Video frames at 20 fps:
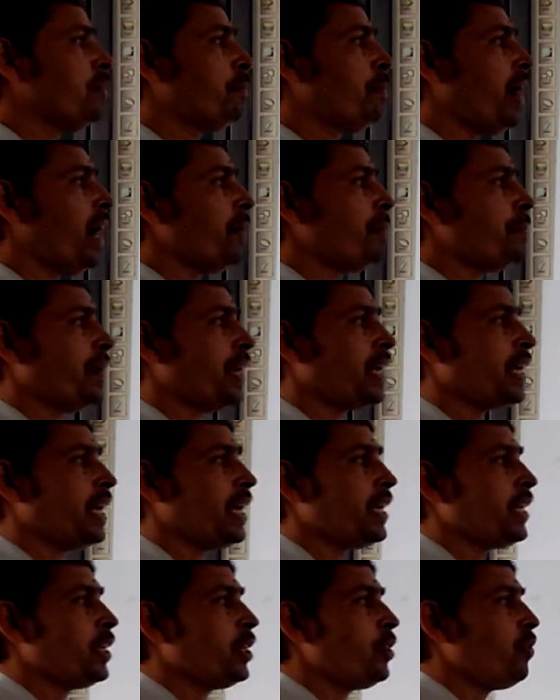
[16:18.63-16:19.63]
by
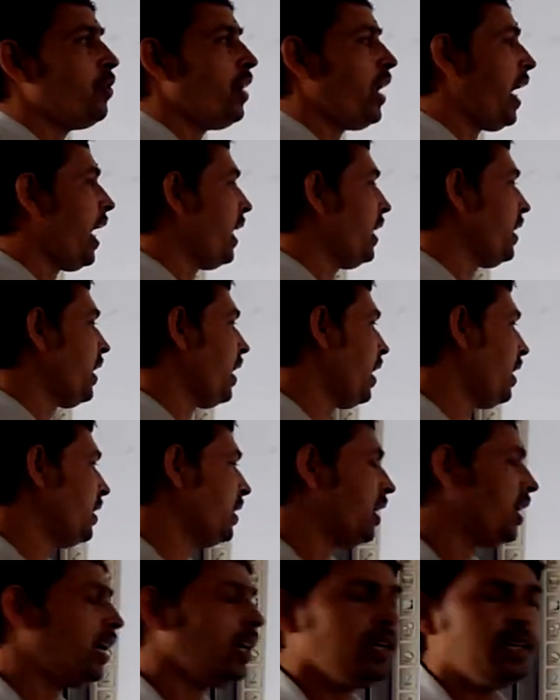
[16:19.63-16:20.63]
bringing new land
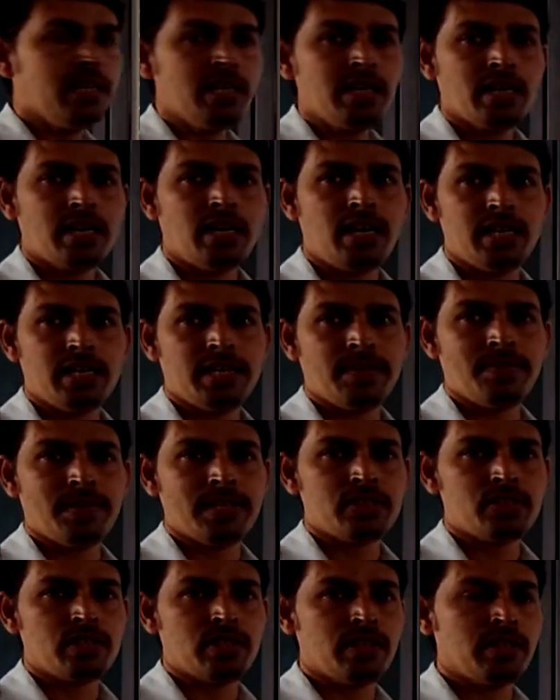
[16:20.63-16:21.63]
under
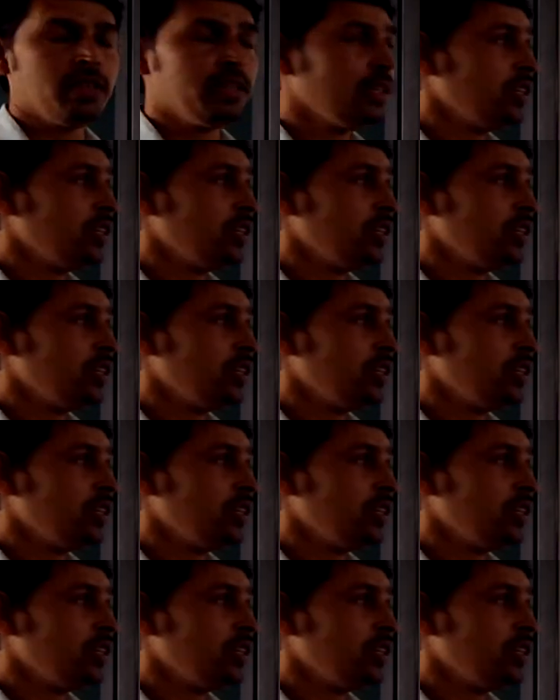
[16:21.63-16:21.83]
cultivation.